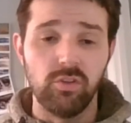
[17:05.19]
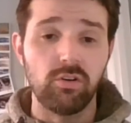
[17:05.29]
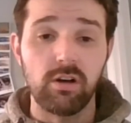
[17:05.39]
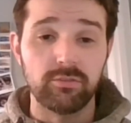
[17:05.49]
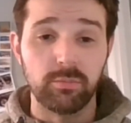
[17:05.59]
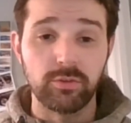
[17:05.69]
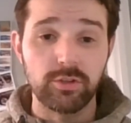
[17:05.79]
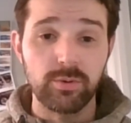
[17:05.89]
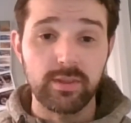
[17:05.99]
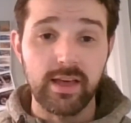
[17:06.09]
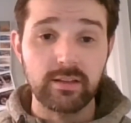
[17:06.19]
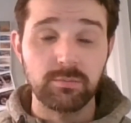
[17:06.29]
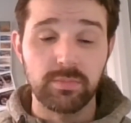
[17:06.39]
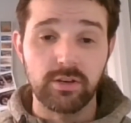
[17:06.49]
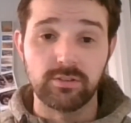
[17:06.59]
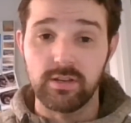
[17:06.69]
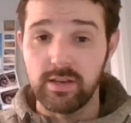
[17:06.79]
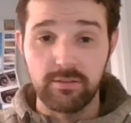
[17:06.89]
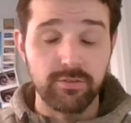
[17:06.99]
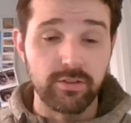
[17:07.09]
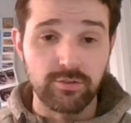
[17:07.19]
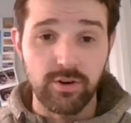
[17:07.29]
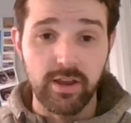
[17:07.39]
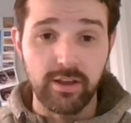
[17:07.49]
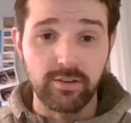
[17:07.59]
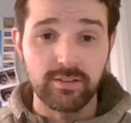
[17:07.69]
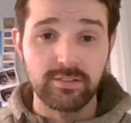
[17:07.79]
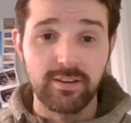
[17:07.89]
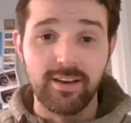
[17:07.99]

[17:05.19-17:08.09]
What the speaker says: not comfortable doing that because I need further training on it.